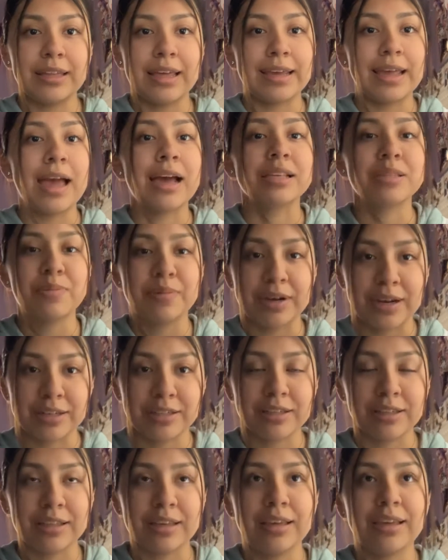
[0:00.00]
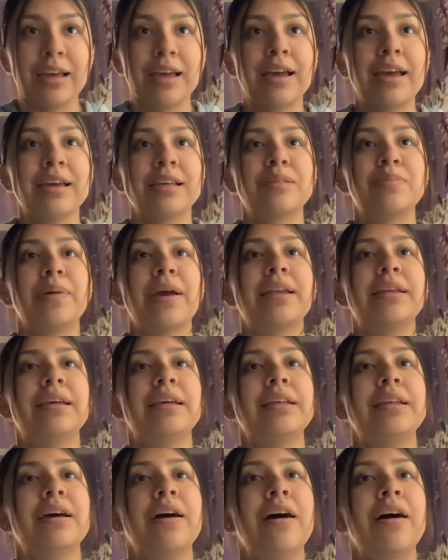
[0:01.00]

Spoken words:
like exponentially expanded.